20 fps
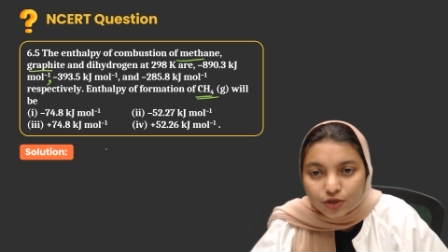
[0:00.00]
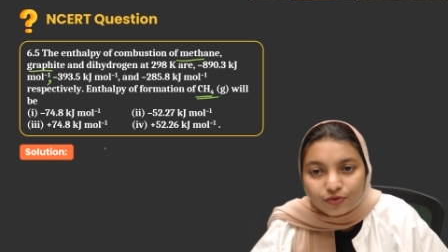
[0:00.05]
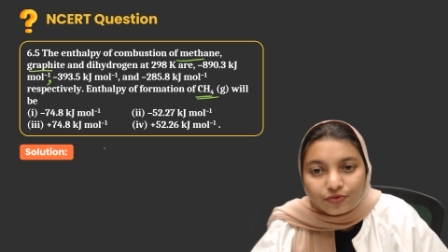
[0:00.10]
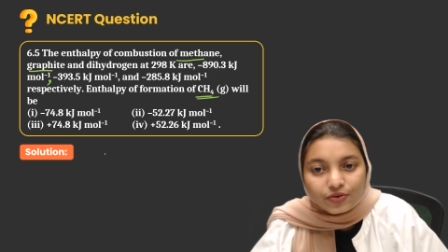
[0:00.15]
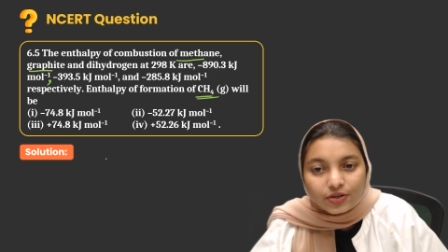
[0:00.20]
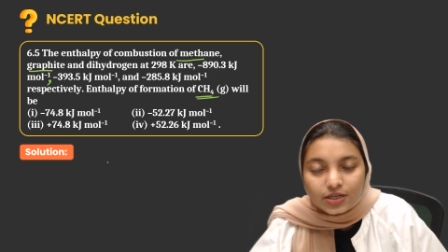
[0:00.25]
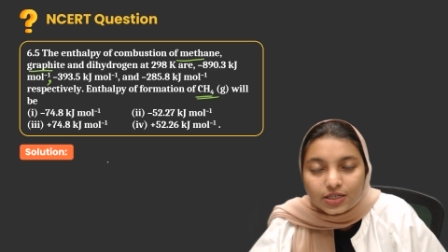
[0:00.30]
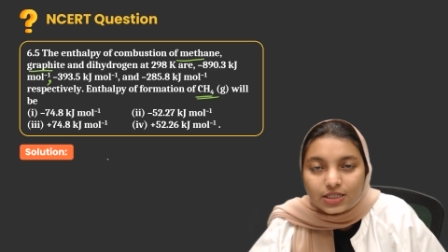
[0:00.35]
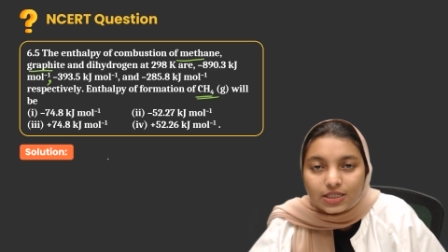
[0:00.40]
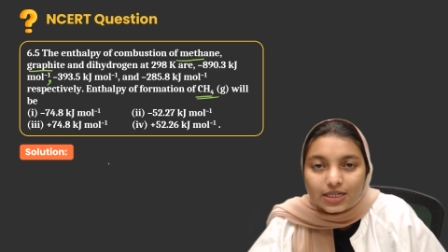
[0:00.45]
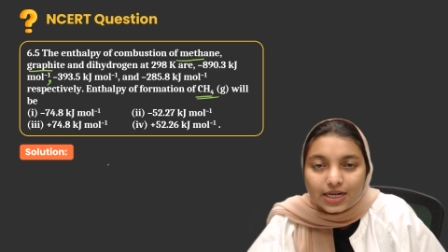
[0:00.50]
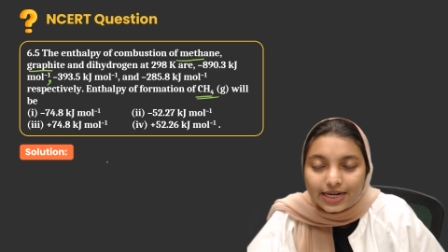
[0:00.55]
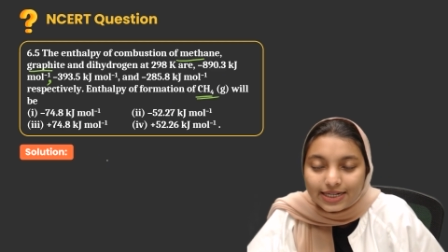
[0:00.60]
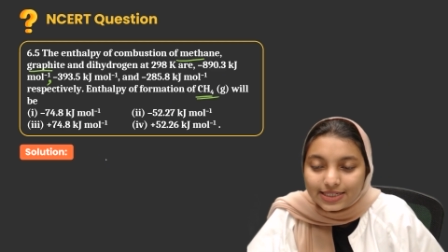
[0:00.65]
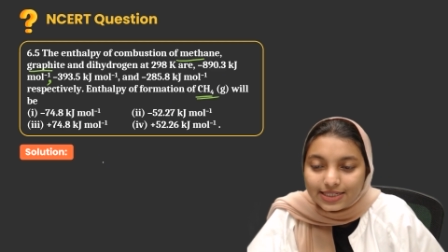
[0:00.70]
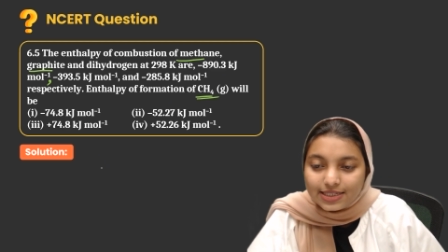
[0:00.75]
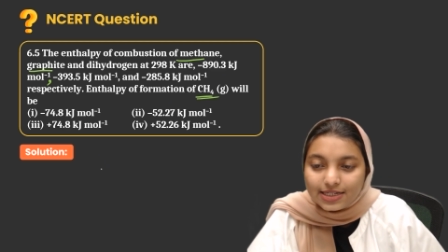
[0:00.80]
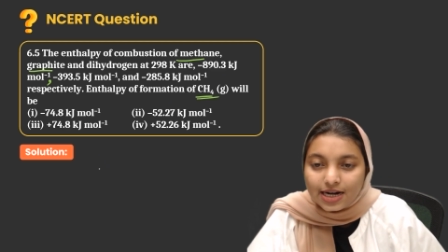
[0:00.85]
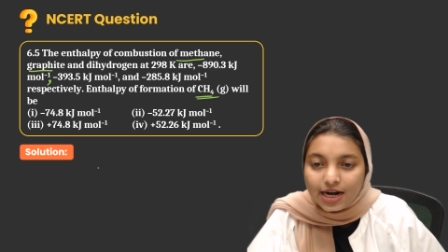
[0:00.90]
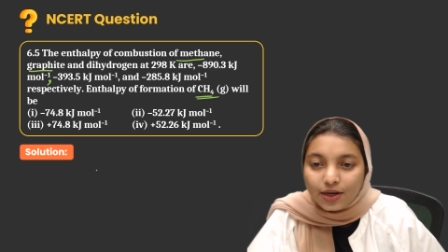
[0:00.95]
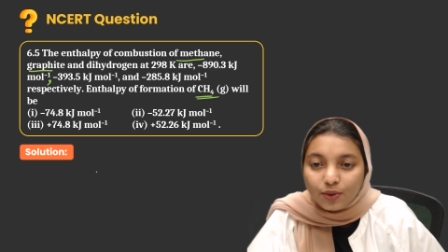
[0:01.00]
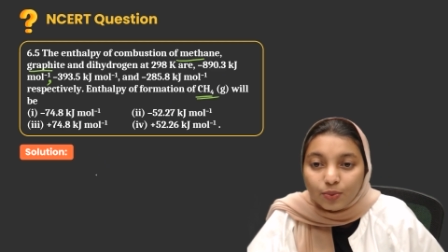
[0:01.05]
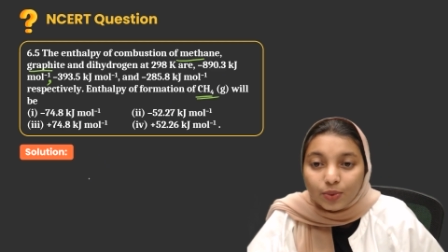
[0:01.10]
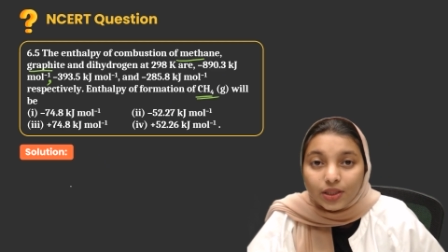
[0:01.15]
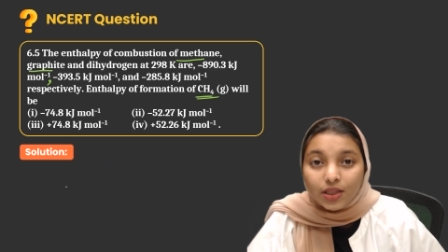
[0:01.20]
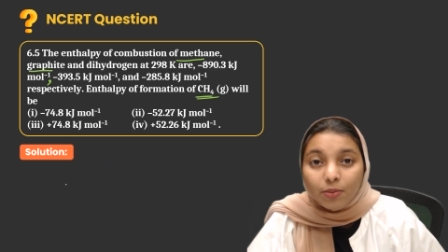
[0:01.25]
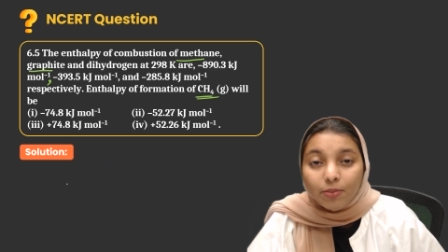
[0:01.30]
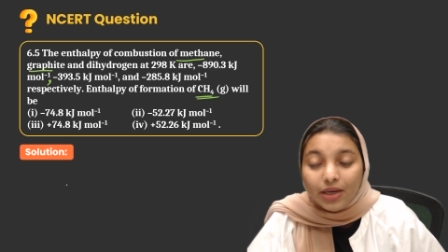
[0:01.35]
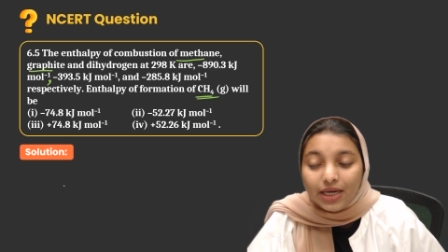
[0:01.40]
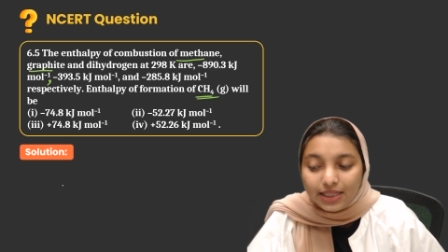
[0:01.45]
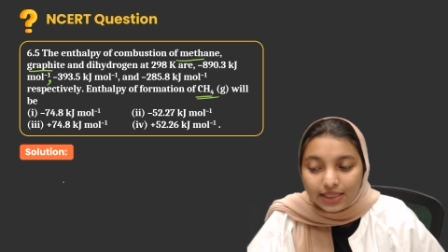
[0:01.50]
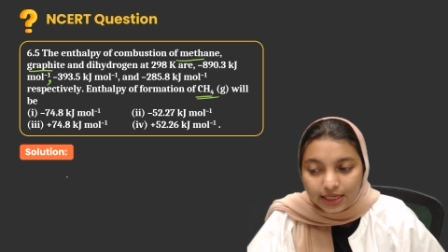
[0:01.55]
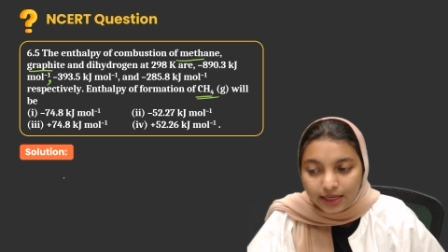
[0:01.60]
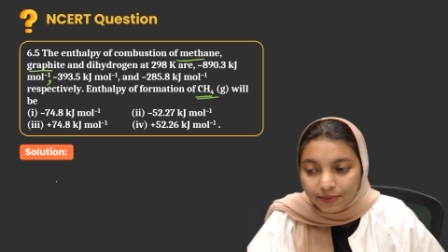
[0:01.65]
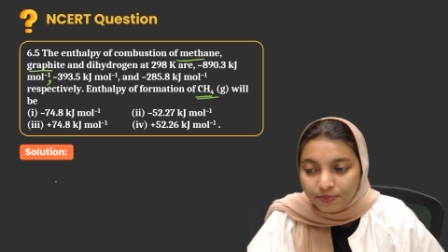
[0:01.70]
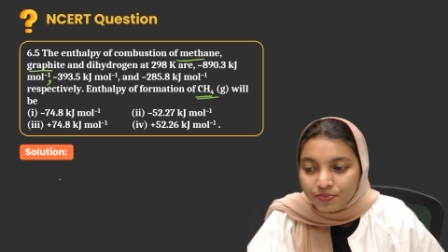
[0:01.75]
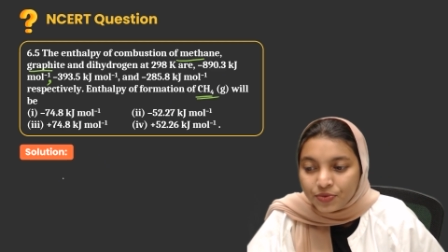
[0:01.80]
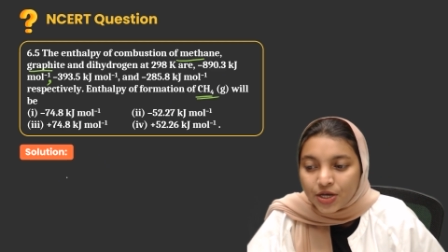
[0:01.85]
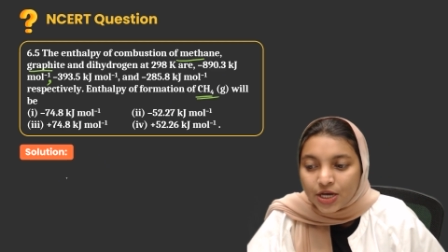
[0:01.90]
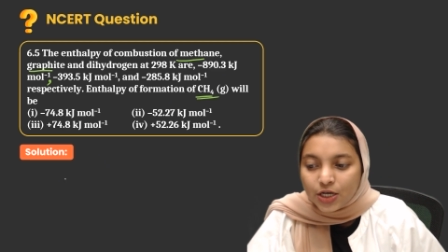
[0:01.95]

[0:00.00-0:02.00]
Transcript: So first let's start with the methane.